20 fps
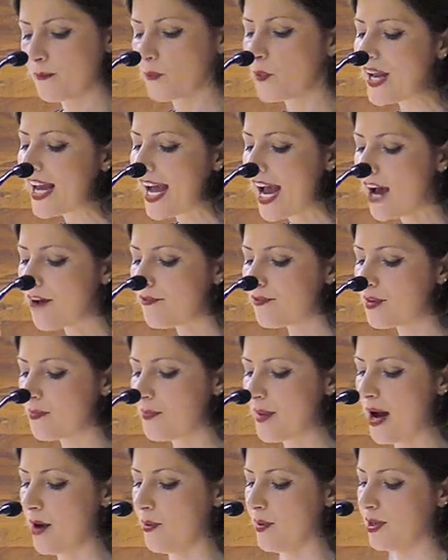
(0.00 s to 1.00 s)
We have the
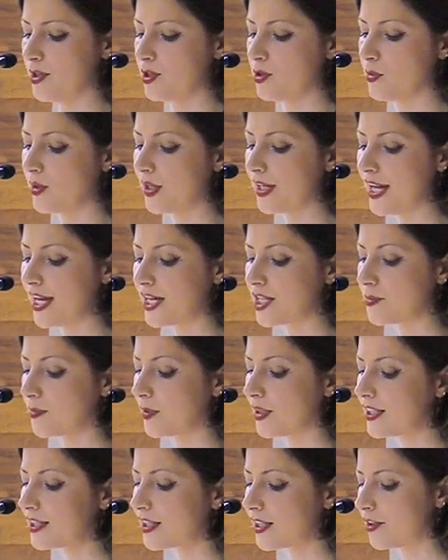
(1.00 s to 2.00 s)
power to elect
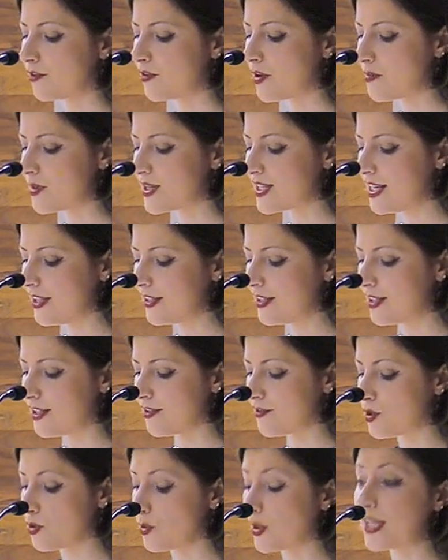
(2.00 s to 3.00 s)
political
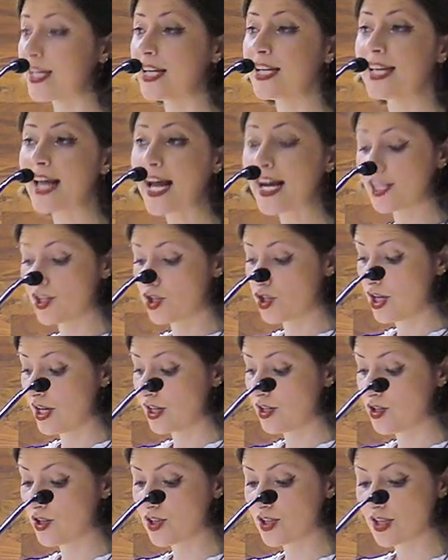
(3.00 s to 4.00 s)
representatives who can enact
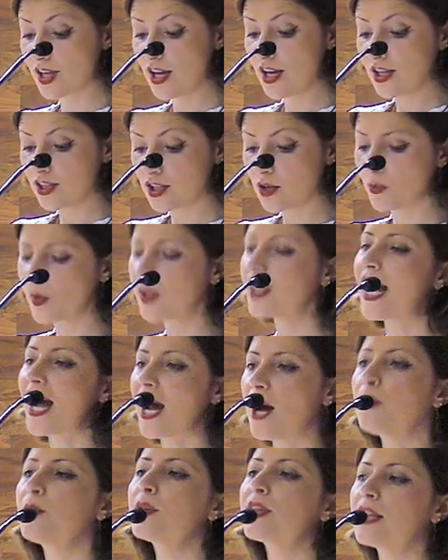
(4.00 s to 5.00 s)
changes that will
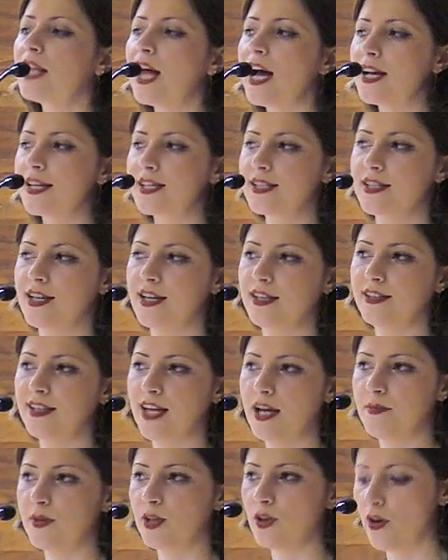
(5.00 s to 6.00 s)
outlast their
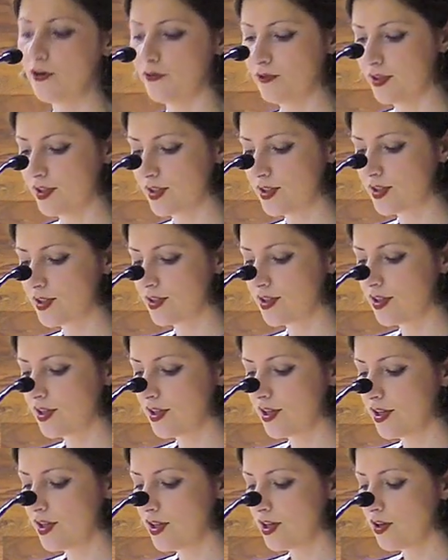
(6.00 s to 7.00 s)
time in office.
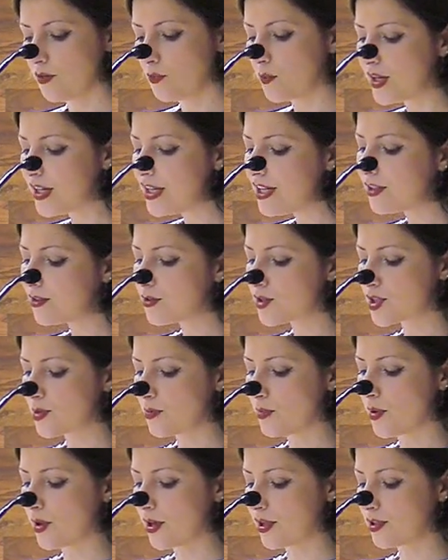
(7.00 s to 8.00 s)
We need to
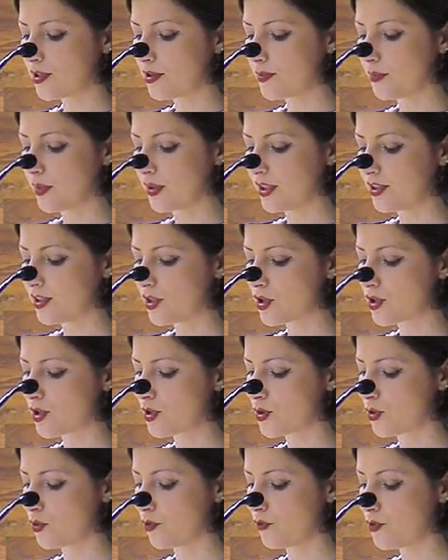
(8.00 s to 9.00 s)
support
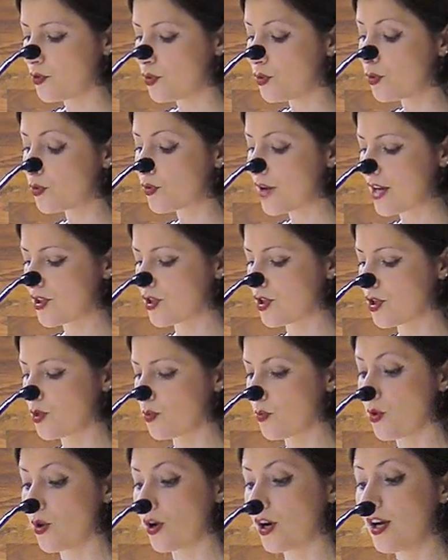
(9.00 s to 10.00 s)
politicians who view
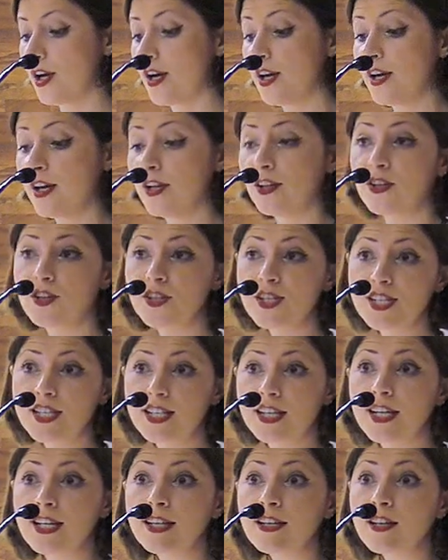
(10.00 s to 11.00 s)
Russia's war not
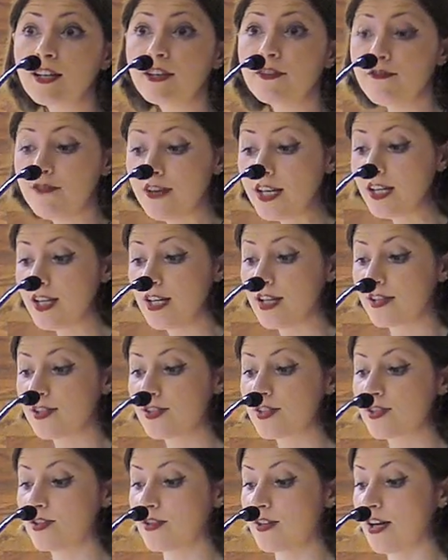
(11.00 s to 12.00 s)
as an
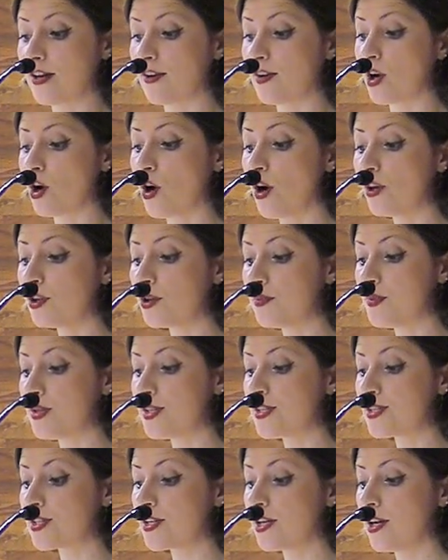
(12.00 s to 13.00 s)
inconvenience to their
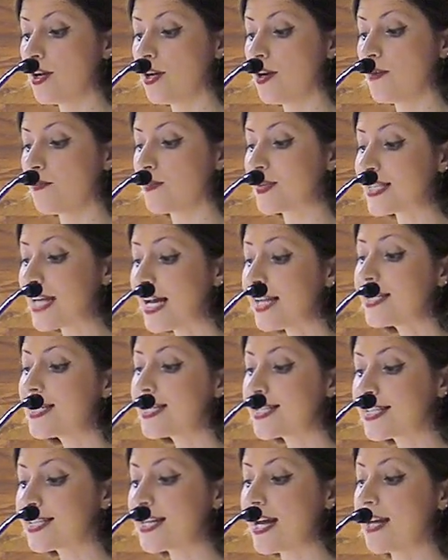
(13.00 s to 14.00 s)
economies, but
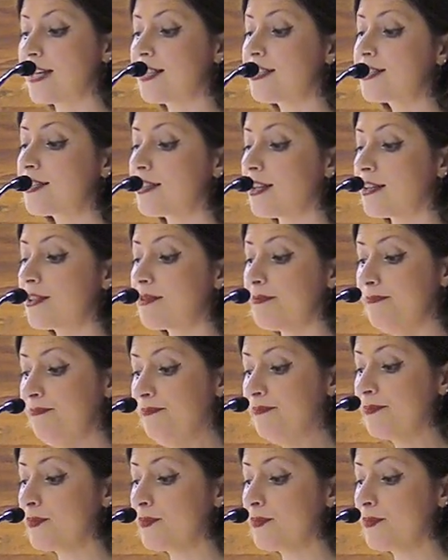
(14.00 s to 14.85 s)
understand that